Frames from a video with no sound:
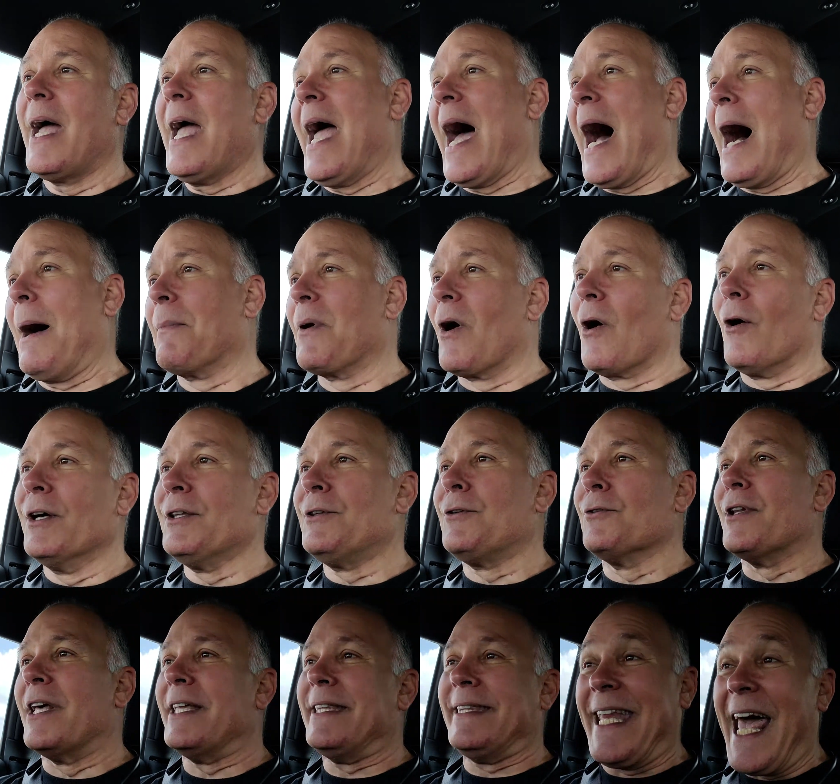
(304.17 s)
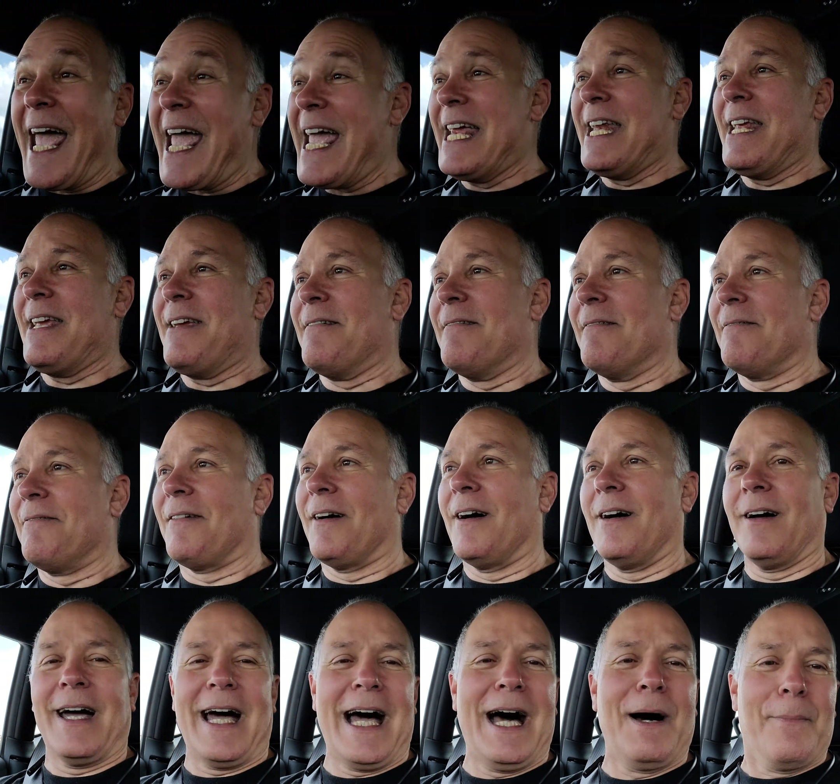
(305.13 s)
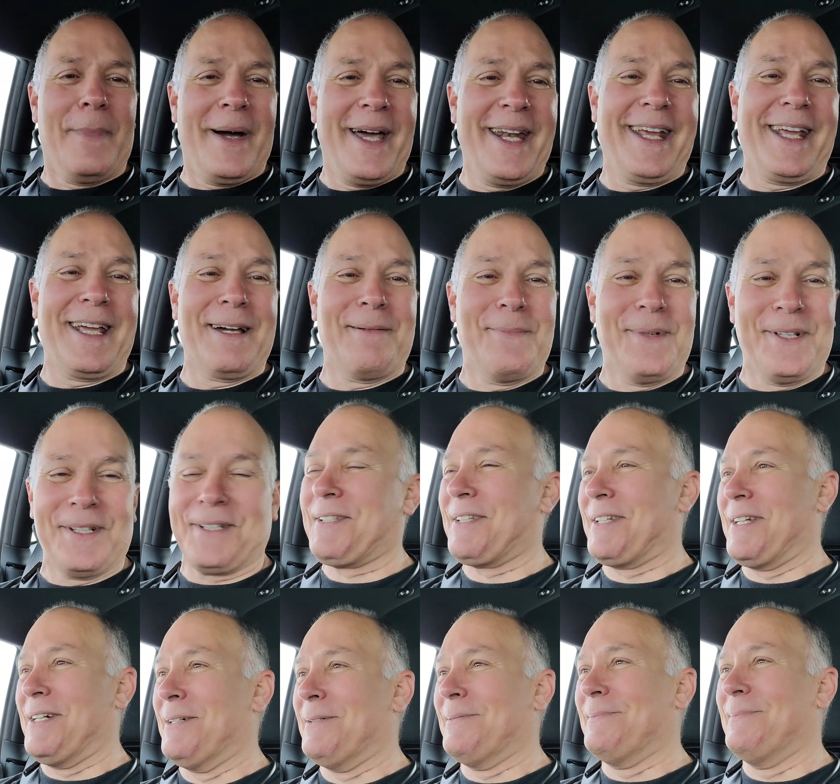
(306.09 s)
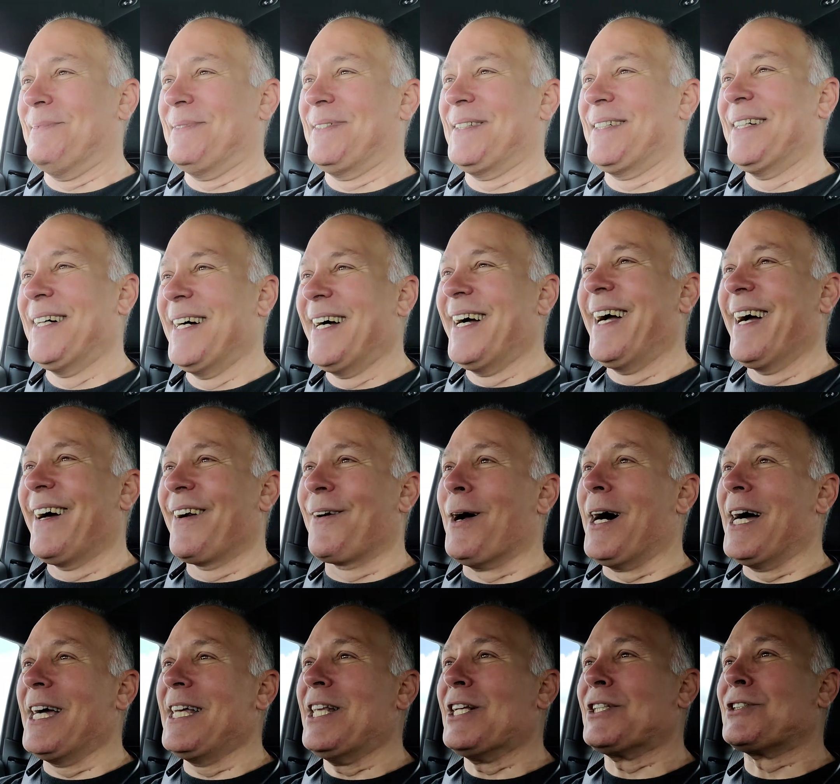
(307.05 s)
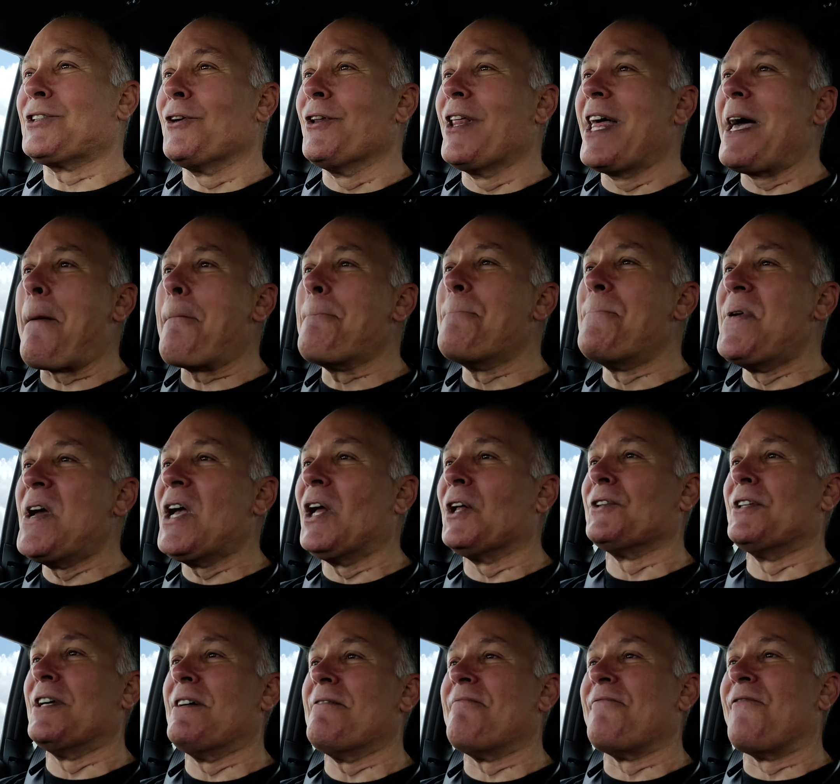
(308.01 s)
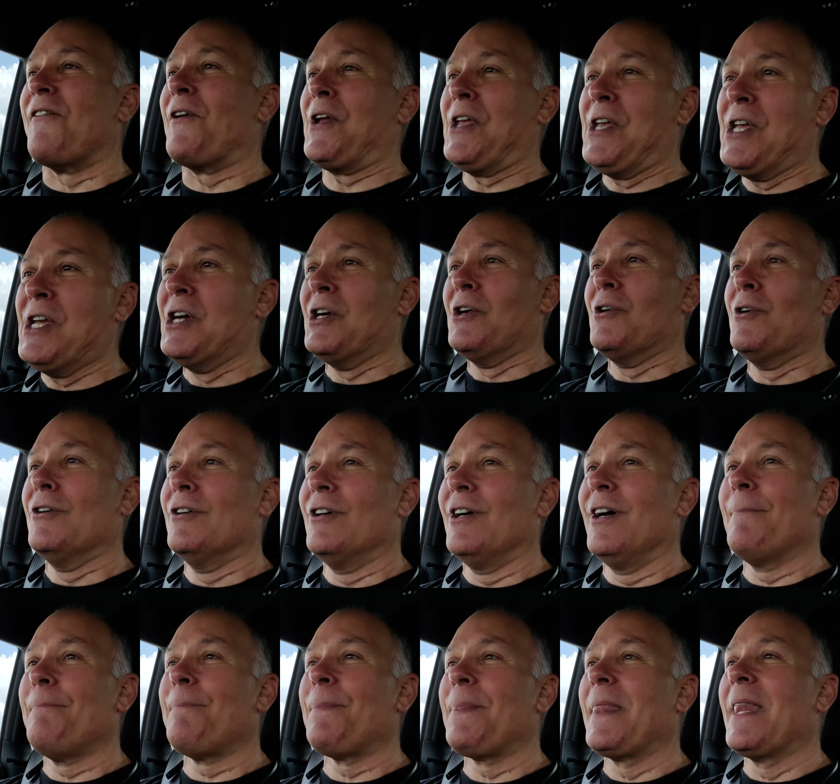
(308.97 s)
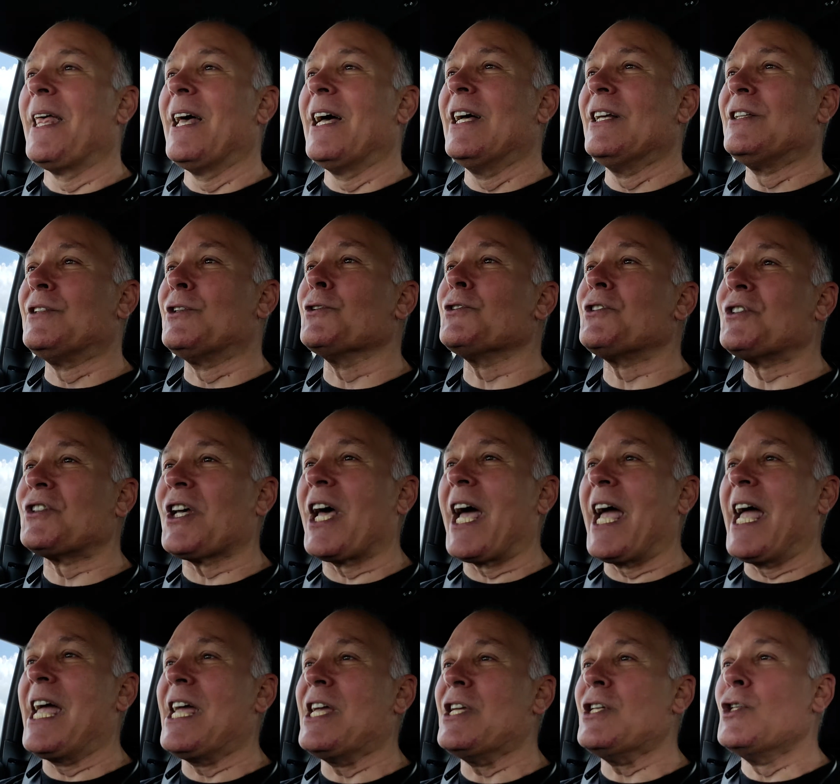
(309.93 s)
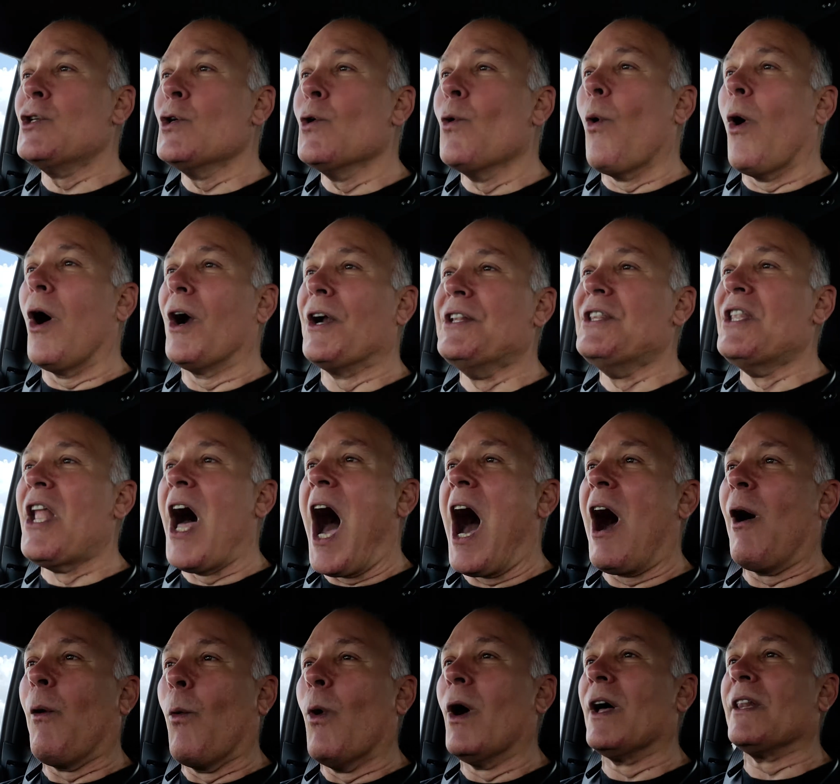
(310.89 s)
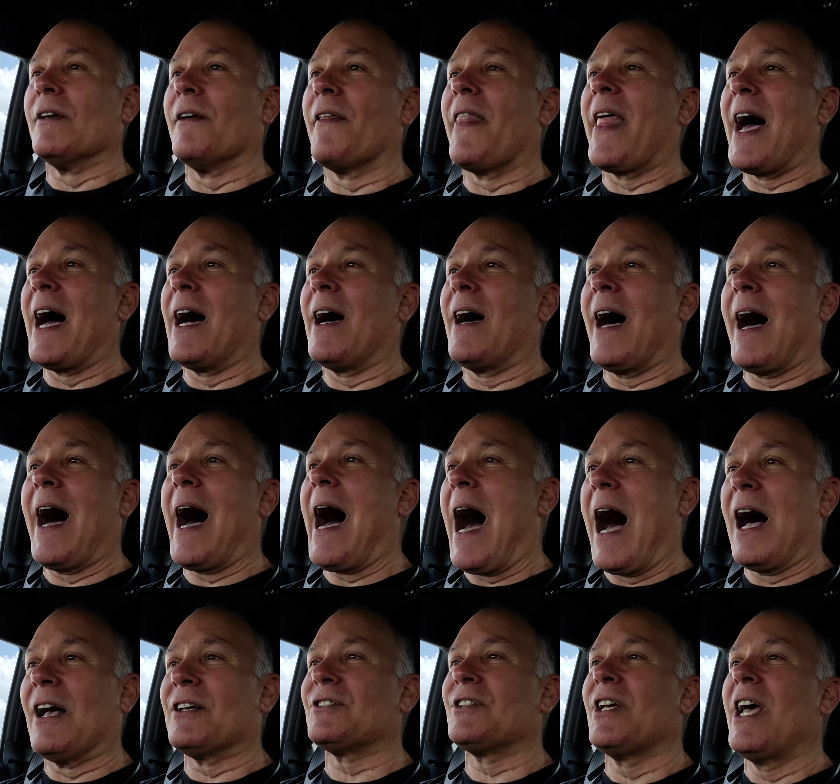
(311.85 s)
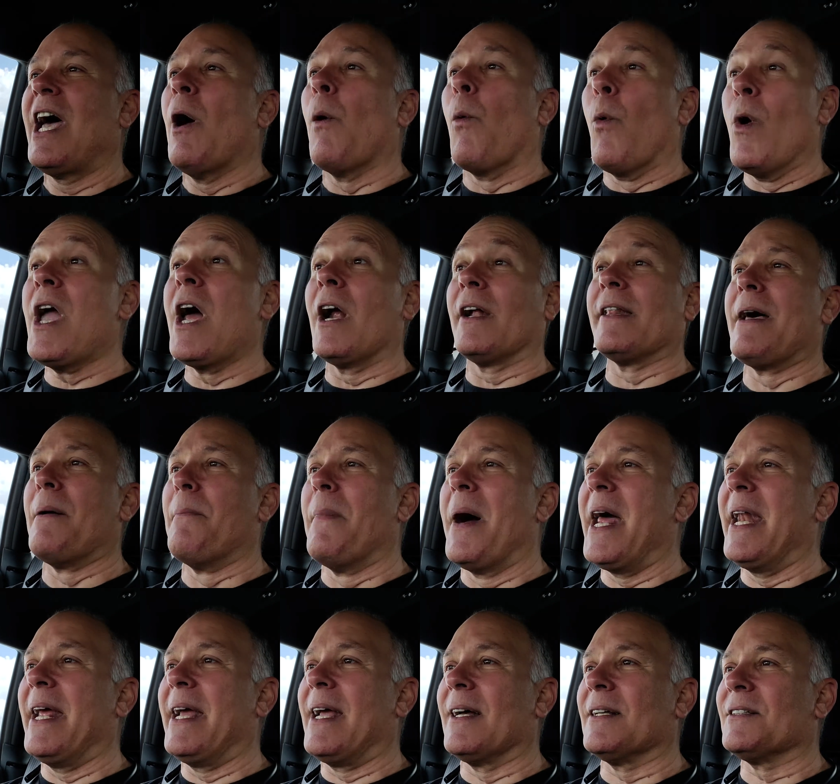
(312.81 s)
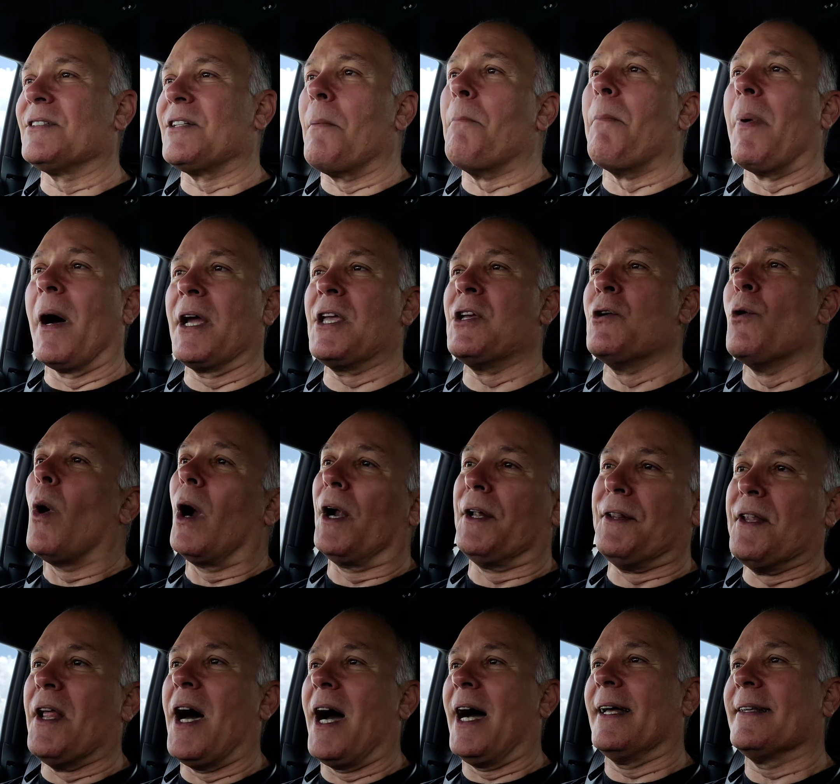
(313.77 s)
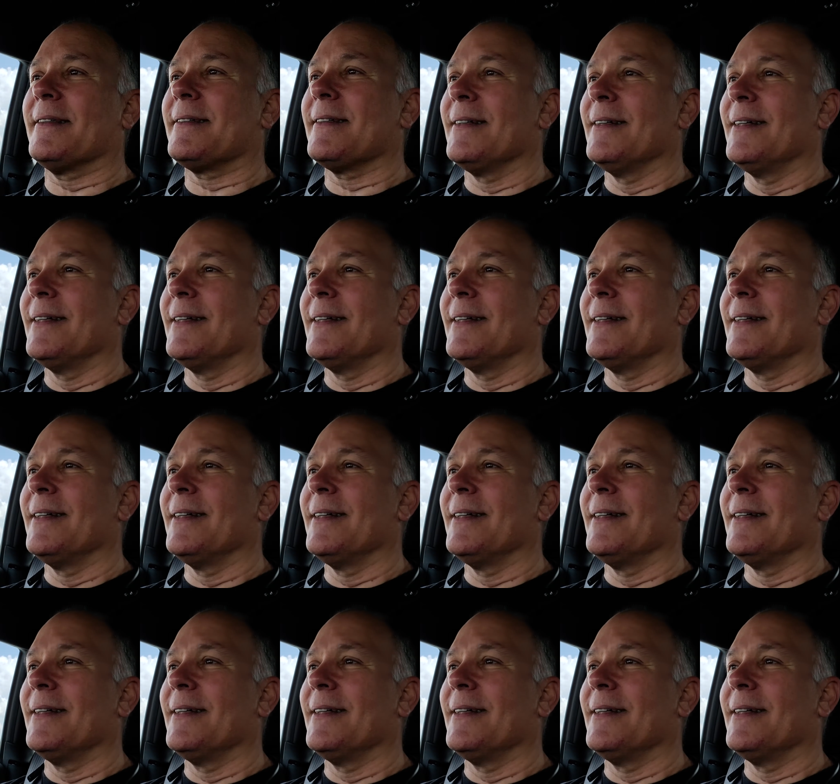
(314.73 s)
I'm going to the Native American museum, right? So they build it for you to say you are not one of that us. We are the Americans, but you are not.